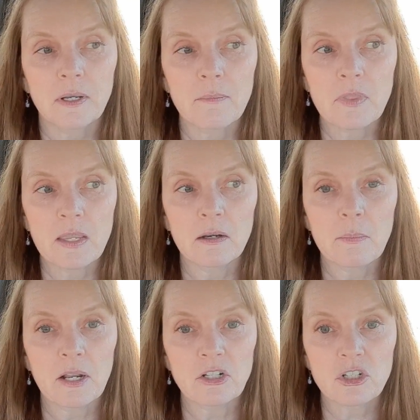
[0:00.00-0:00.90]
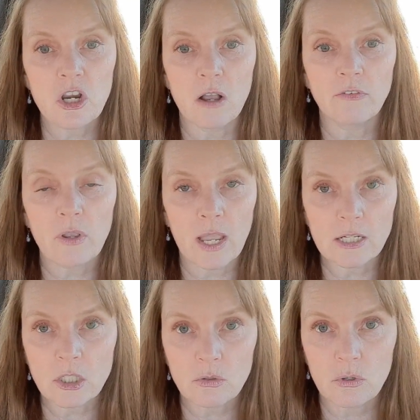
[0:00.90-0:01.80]
I'm thinking about a chaffle
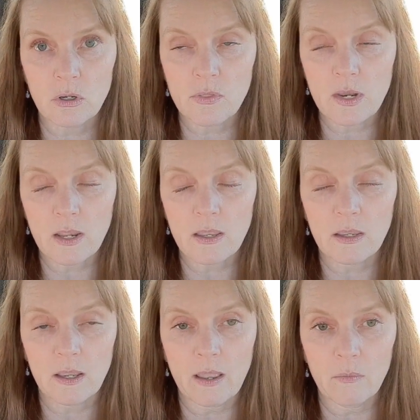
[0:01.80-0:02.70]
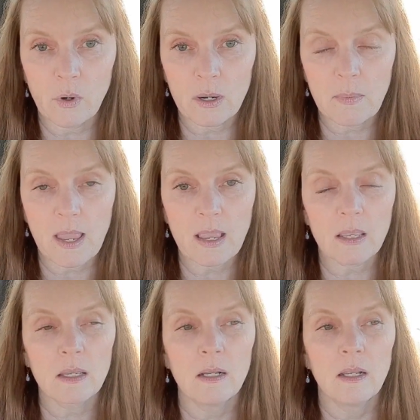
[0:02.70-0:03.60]
casserole that I want to
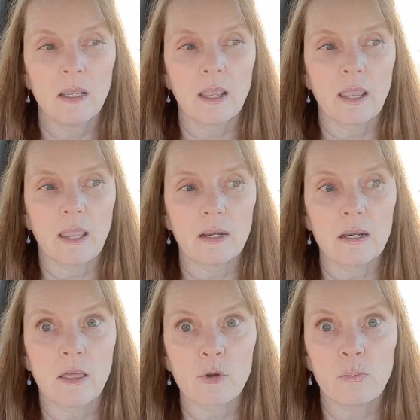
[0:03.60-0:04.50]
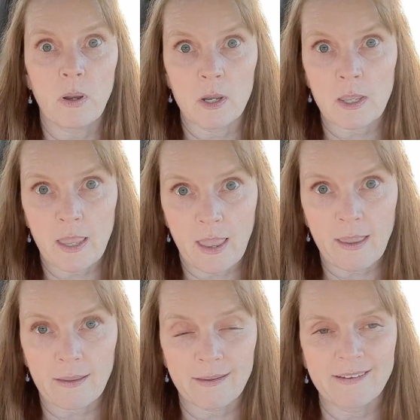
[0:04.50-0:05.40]
make, and another bundt
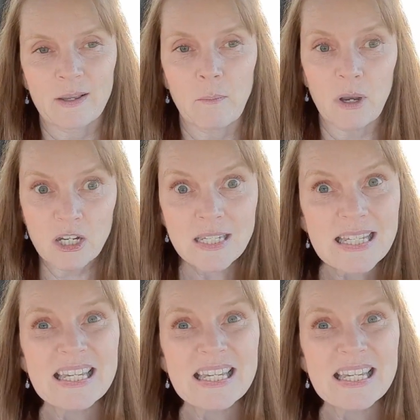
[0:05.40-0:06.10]
cake. I